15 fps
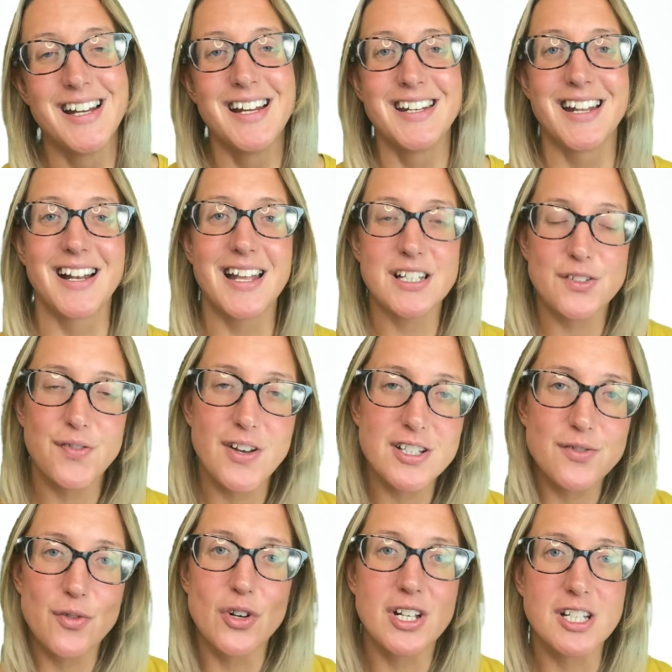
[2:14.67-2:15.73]
Now, let's first
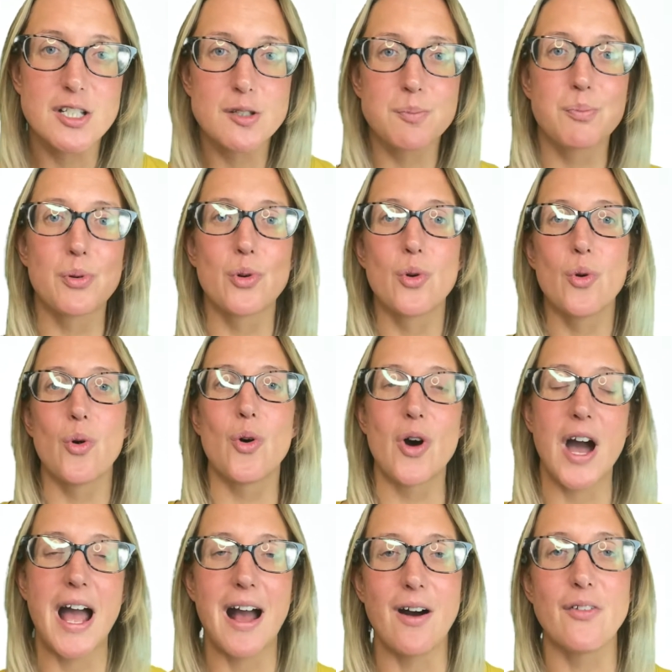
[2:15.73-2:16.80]
of all explore
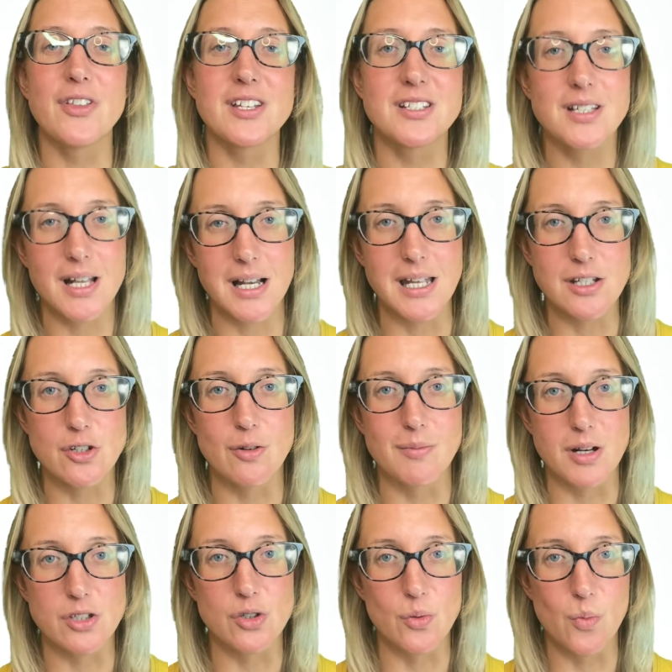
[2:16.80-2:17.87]
how this skeletal
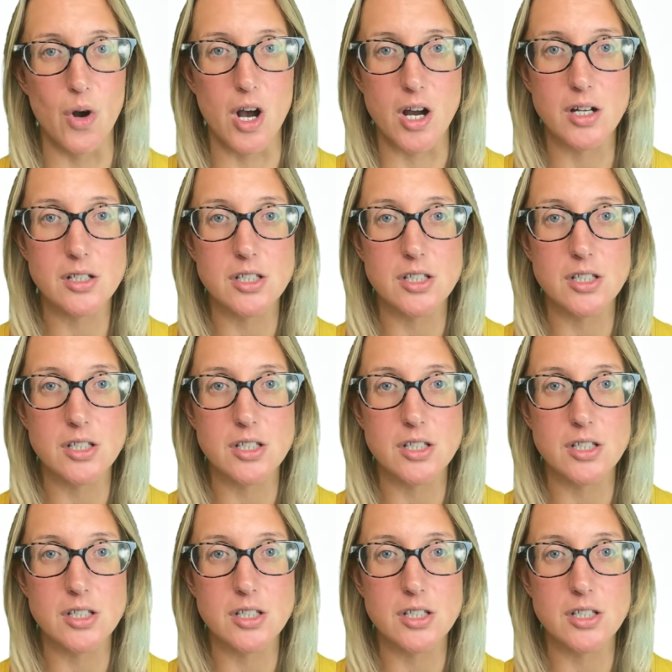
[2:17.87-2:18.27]
muscle works.